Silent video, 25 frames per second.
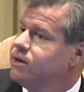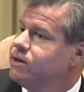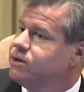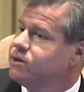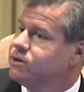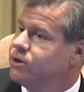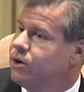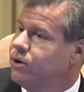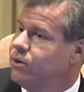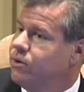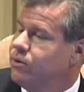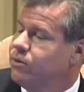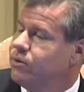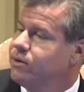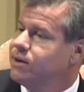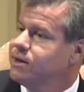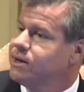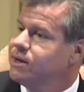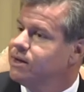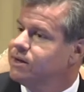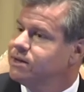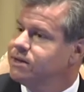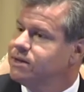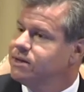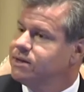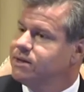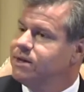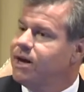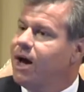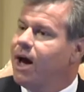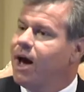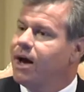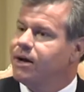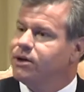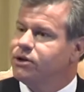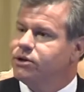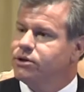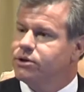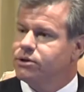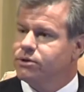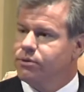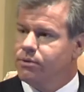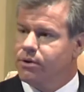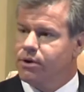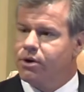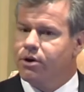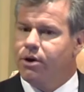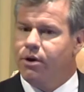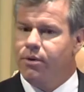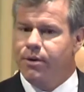So this is not just
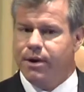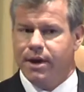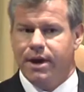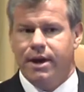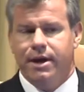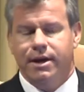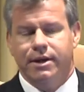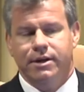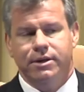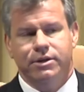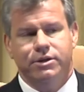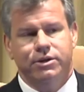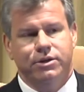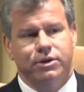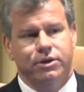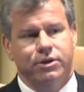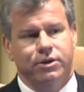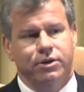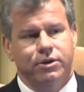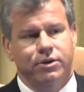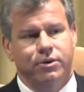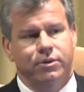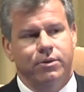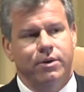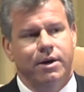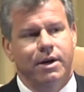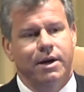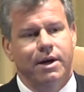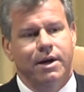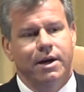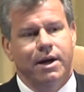sort of going into